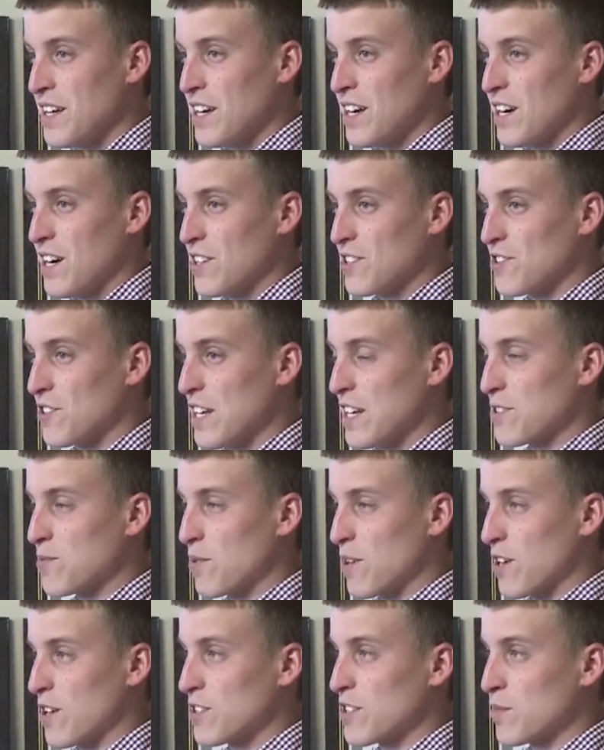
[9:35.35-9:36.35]
So that's
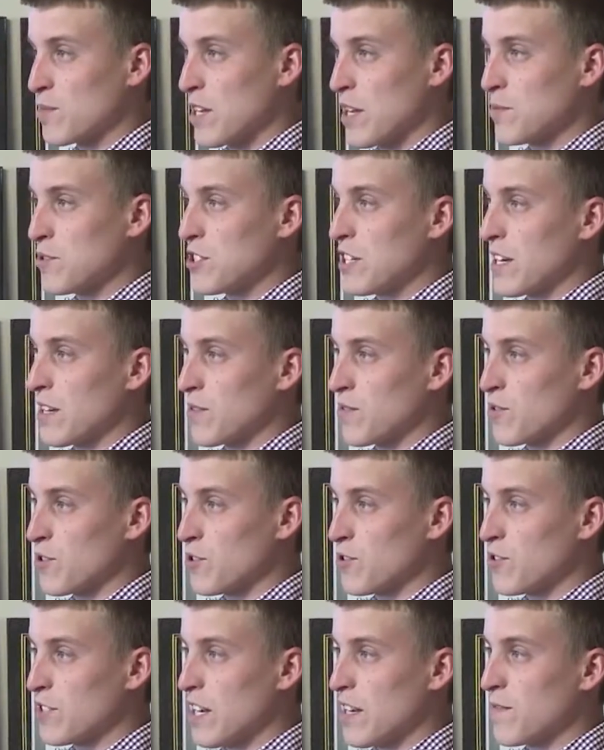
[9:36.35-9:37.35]
where sometimes you got to
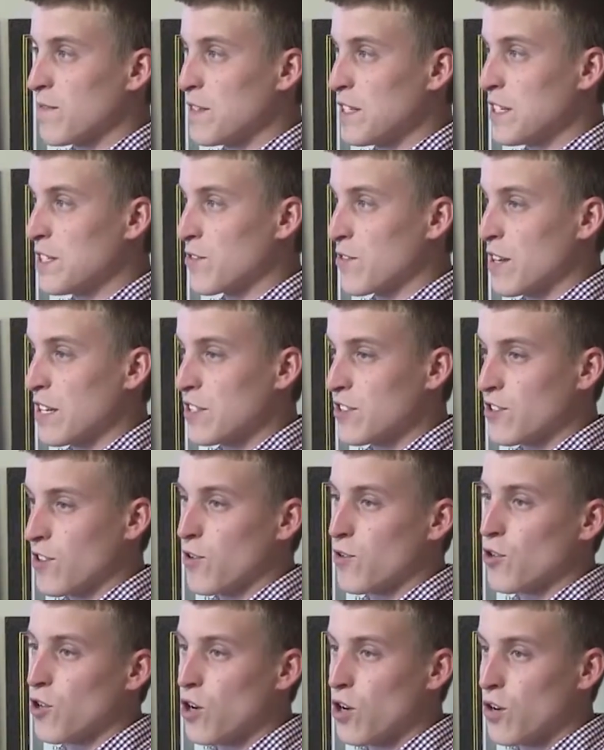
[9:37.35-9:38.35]
reduce that feeding rate
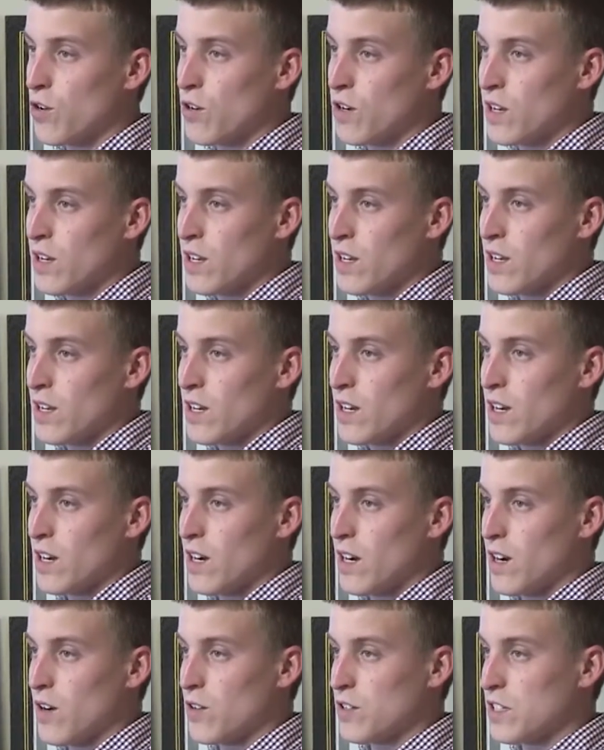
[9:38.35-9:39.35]
so low
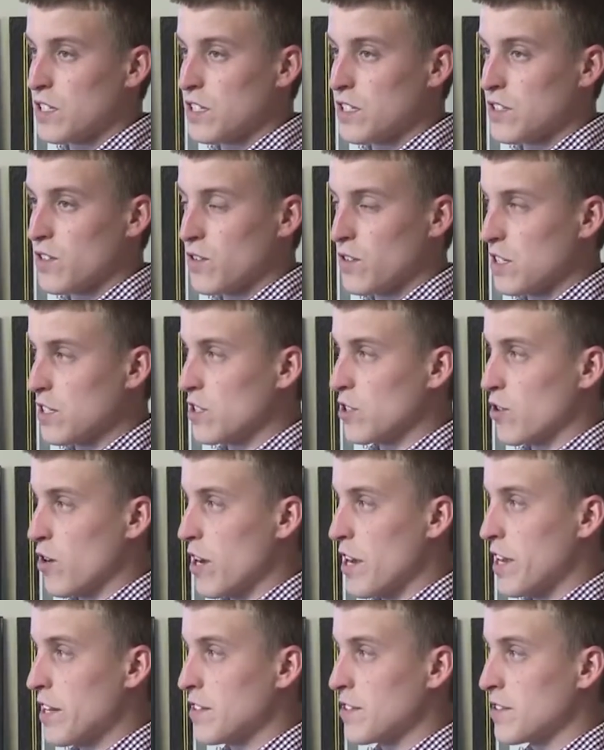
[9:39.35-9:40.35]
on these
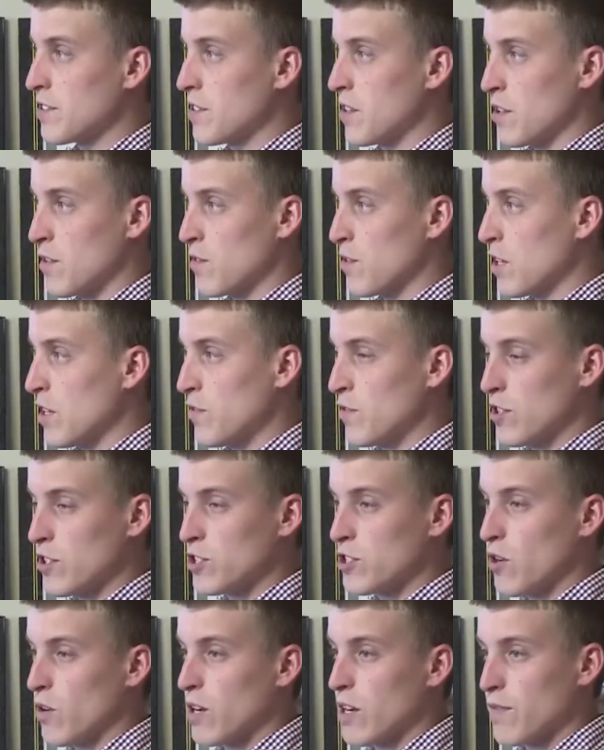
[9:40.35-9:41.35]
grains, even the
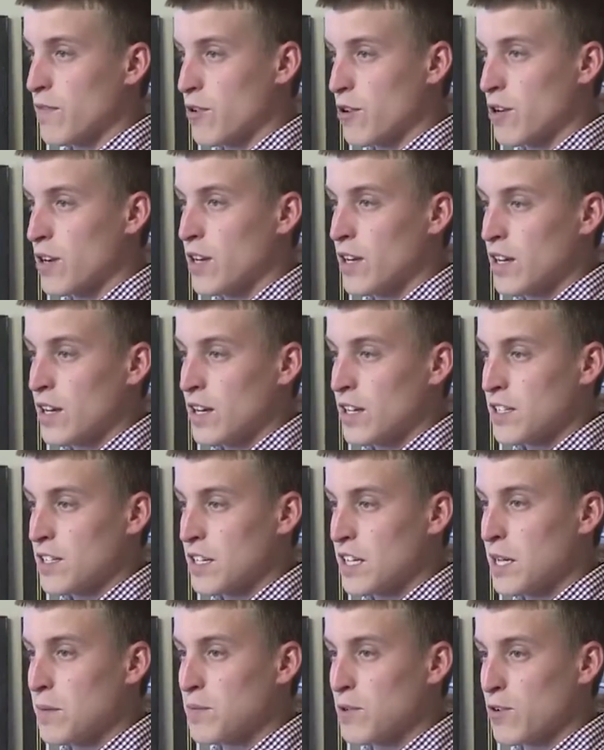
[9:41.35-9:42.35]
show heifer,
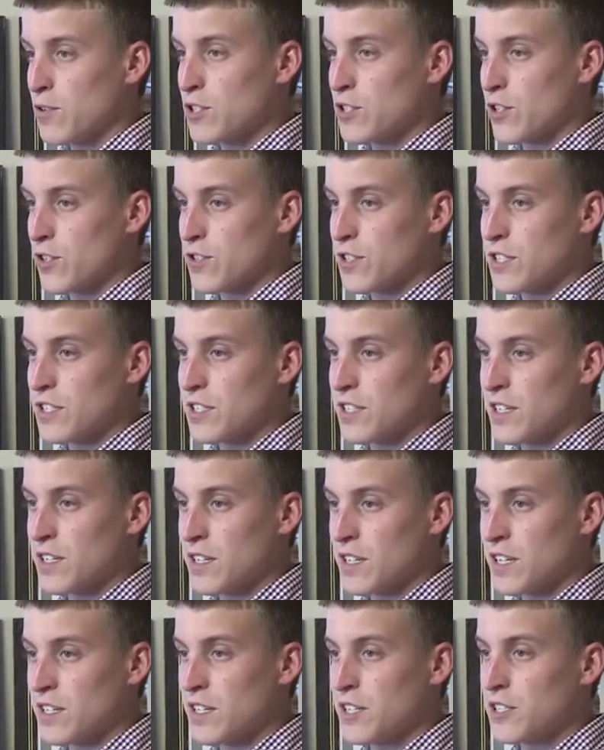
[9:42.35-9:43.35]
to keep those jerseys in
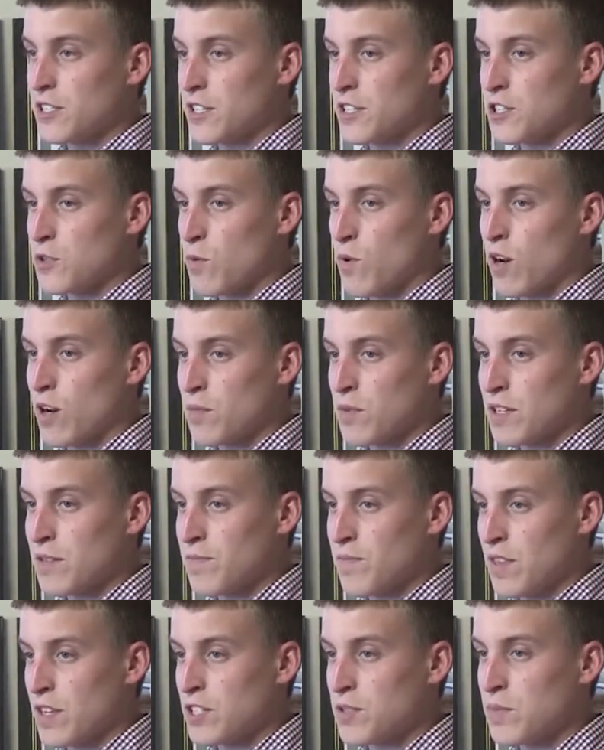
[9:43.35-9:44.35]
the condition that you want them
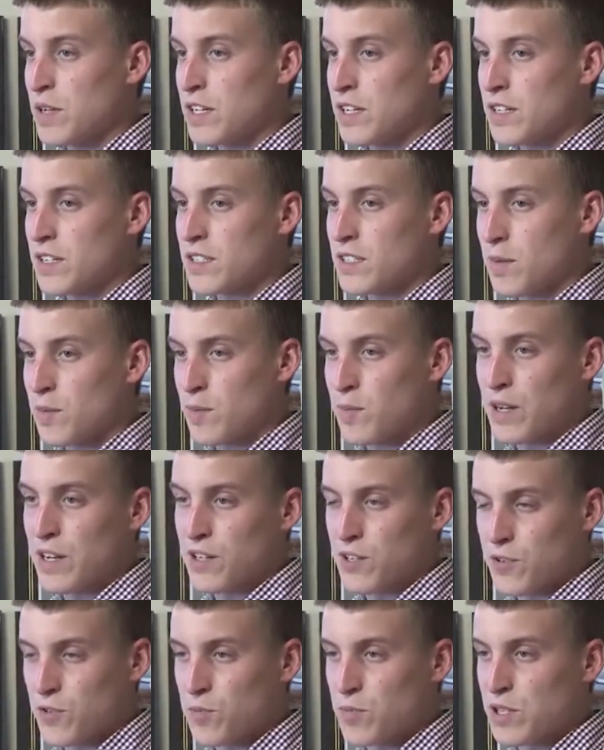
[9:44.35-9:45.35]
in, that you may need to supplement
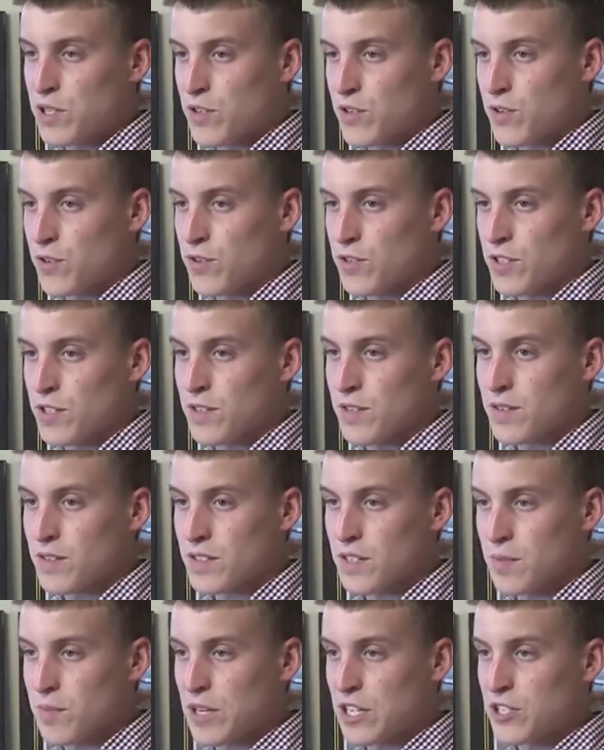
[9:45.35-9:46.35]
a little mineral
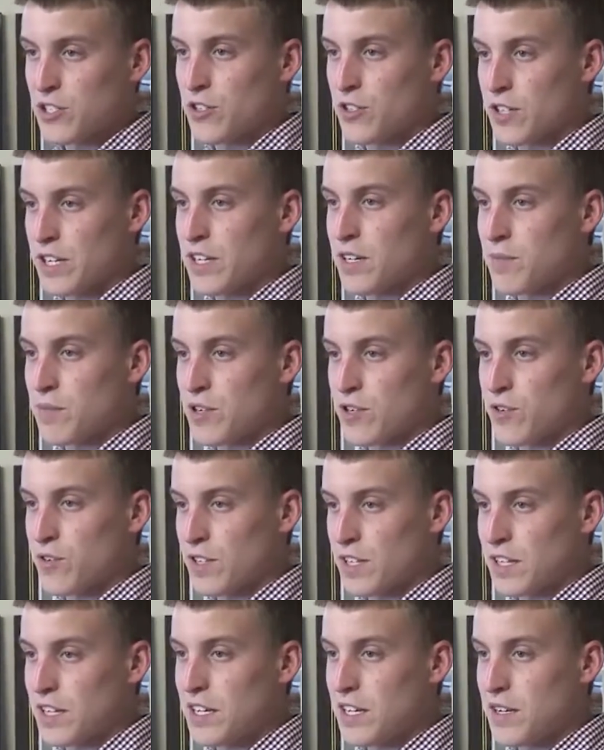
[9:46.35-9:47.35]
to make sure they're getting the mineral
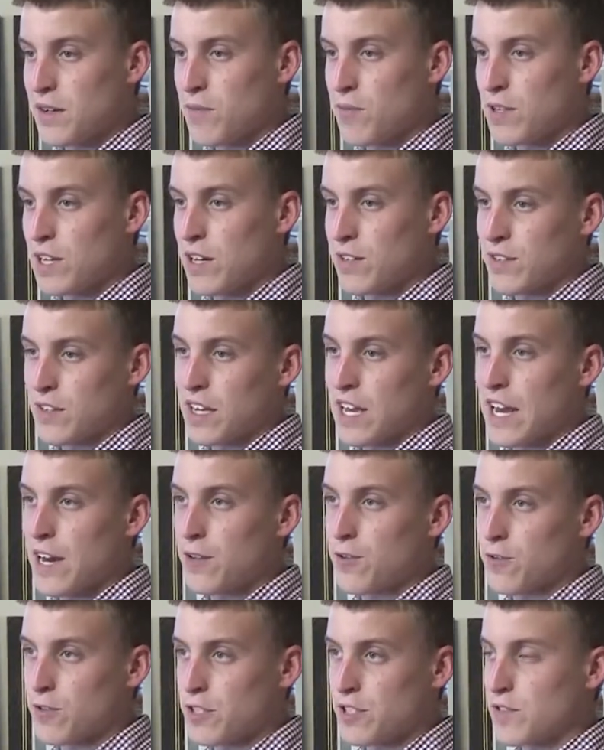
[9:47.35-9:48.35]
they need without the
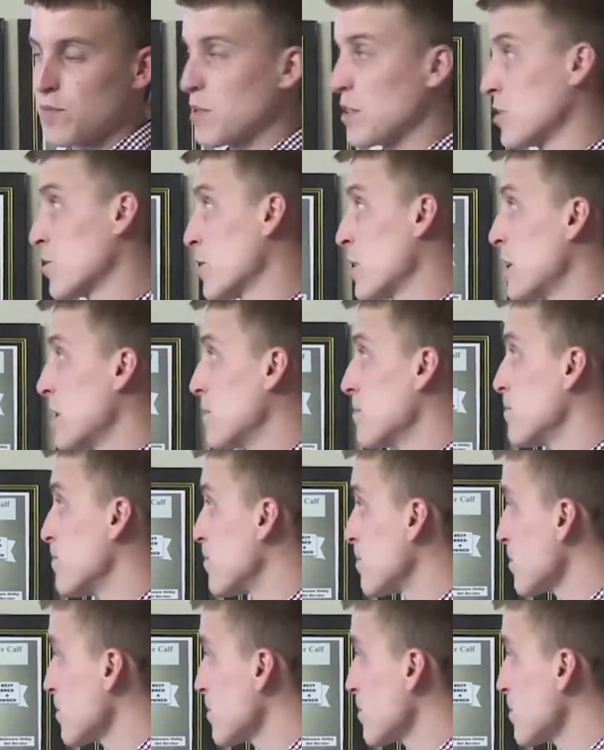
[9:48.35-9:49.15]
calories from the grain.